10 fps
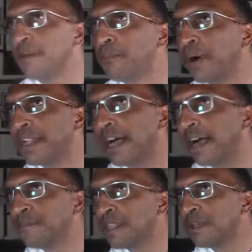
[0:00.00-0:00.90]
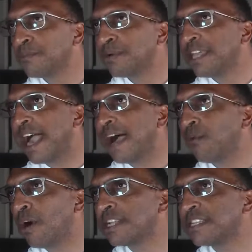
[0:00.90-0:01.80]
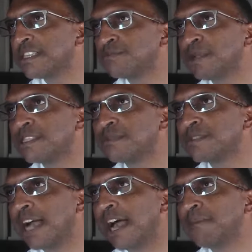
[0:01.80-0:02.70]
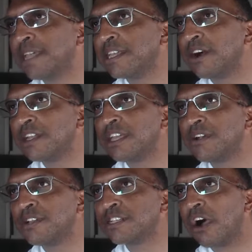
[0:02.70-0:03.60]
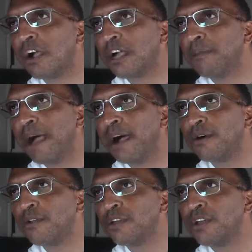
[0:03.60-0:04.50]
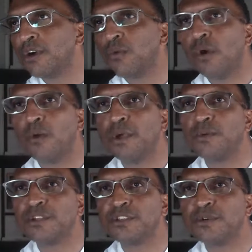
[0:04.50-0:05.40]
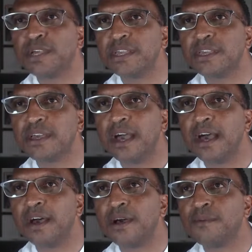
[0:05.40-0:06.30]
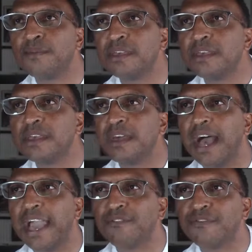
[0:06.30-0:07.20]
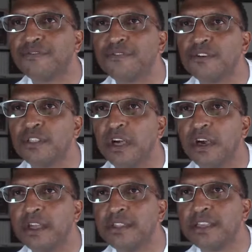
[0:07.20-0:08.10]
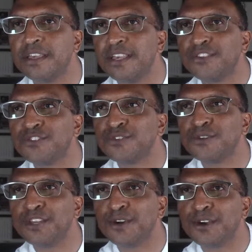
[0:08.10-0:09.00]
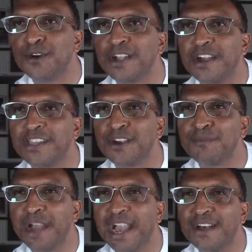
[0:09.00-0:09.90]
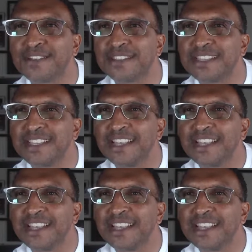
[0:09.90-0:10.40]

But yeah, I wanted to spend some time and get on here and talk about what we were doing. I have a full-on studio going on here at my house.